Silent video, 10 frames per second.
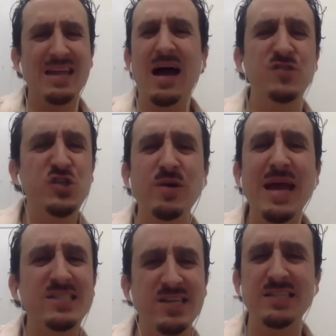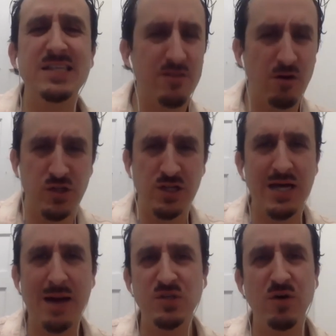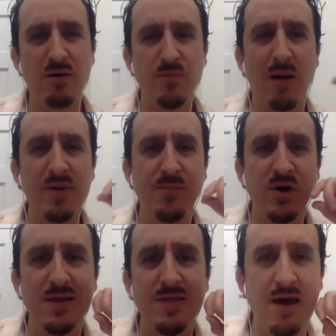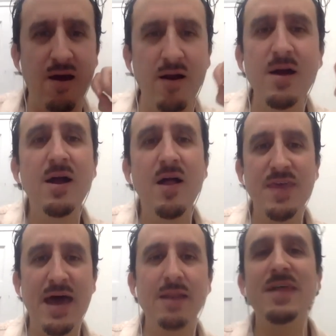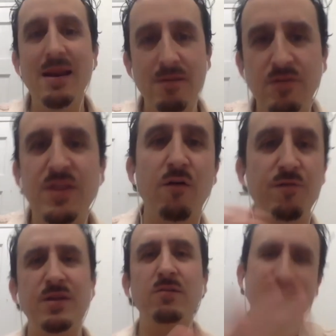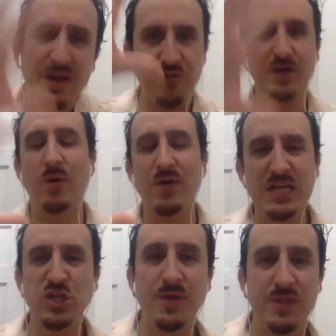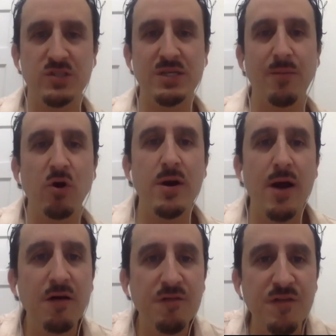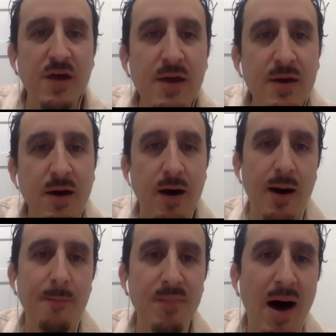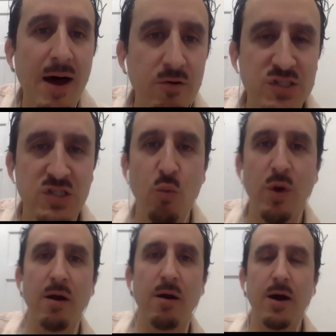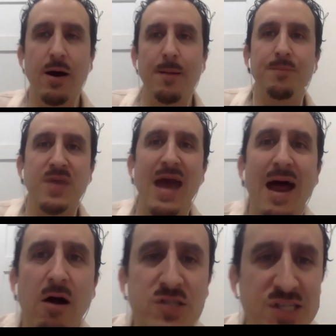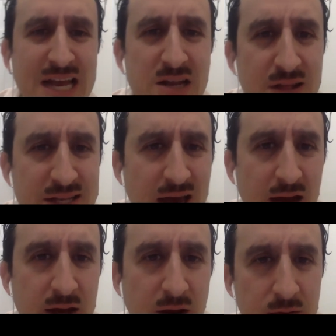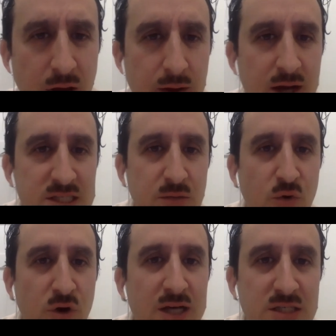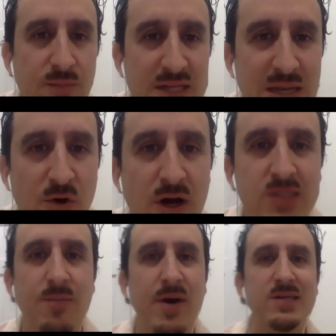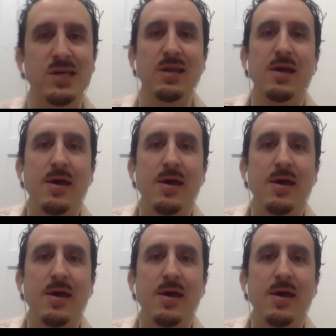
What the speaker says: And I have two case studies those are the top two I would probably put in there. That they're different in what they do, but they're similar enough models to where I'll just send you that deck and my team will customize it.